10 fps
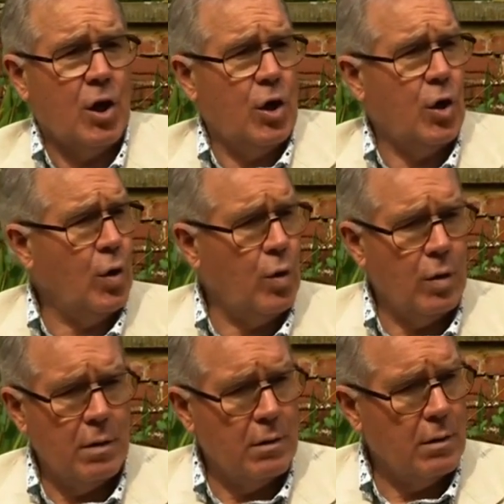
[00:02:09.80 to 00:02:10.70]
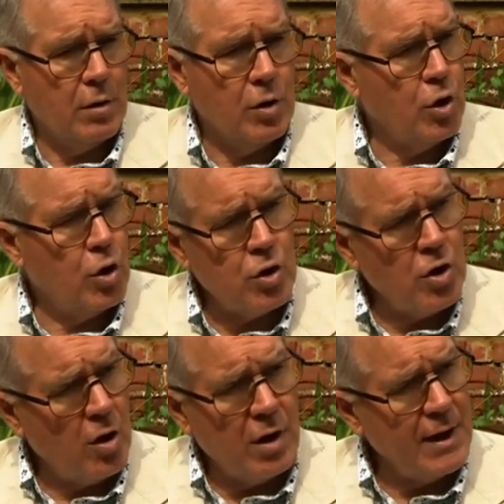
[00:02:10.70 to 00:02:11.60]
who could
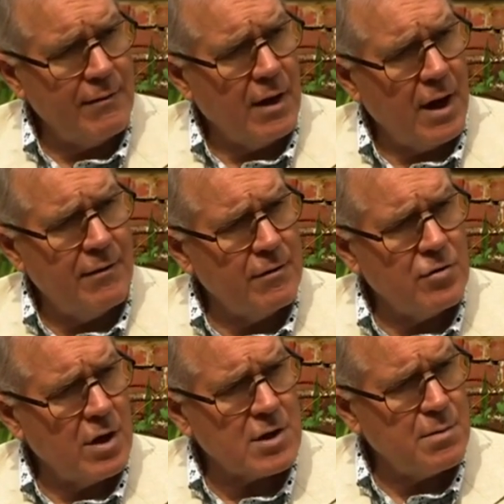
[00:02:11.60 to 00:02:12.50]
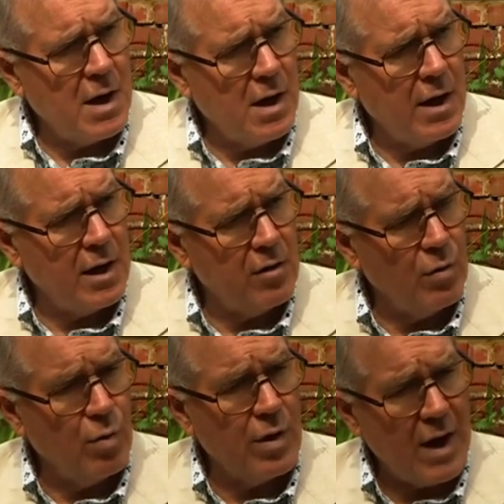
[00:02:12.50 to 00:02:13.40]
not leave a life of drugs behind
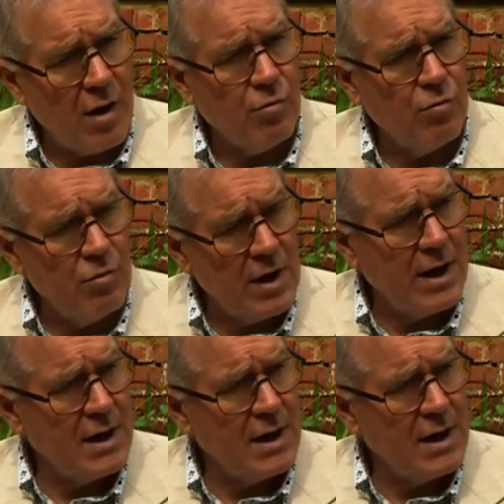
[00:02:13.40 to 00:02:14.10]
without really